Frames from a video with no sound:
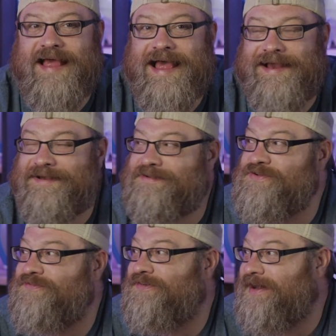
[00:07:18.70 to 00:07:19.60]
tend
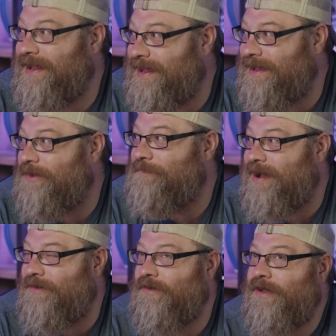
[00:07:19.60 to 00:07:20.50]
to forget
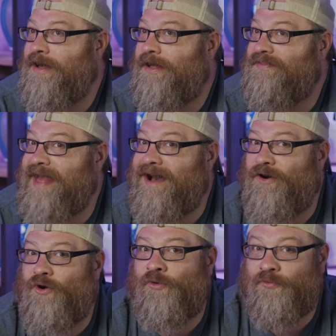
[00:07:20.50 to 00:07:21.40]
about that
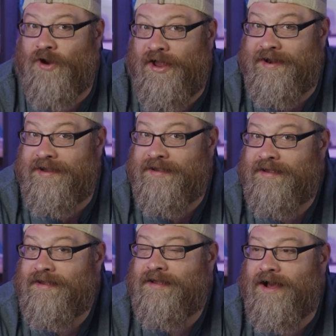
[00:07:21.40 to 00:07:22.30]
whole run,
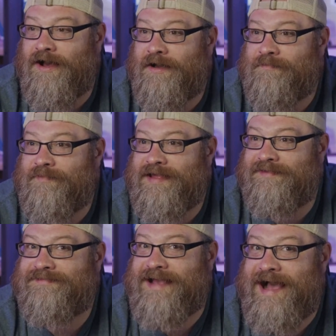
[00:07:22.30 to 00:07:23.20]

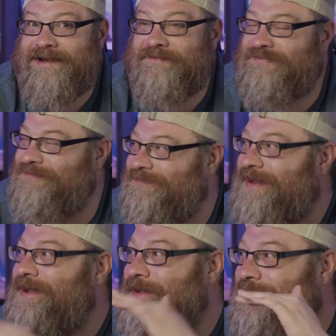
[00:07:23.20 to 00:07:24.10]
is kind of
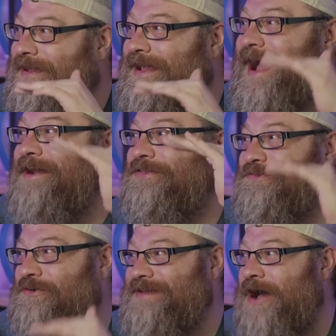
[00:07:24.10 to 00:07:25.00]

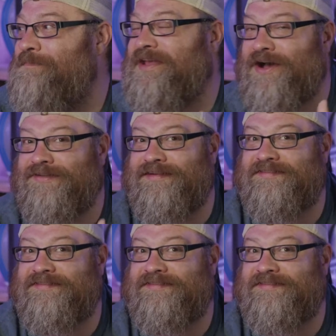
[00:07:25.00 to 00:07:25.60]
thrown down because of the